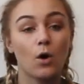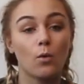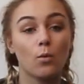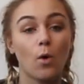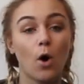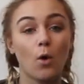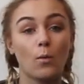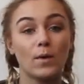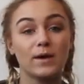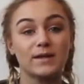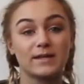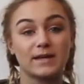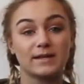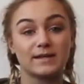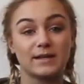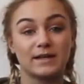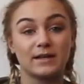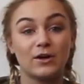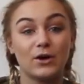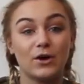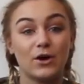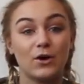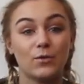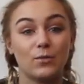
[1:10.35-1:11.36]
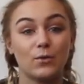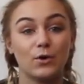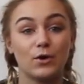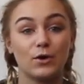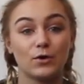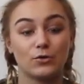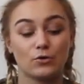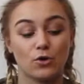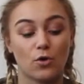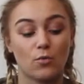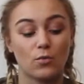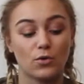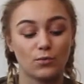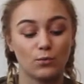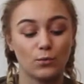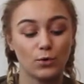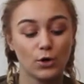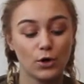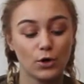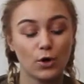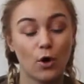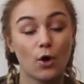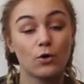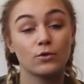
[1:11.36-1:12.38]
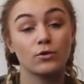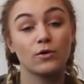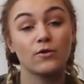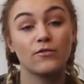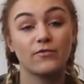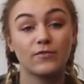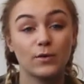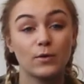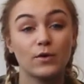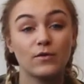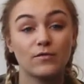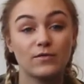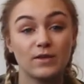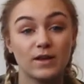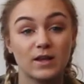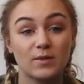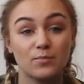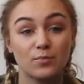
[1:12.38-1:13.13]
What we did in her workshop was work on a few of these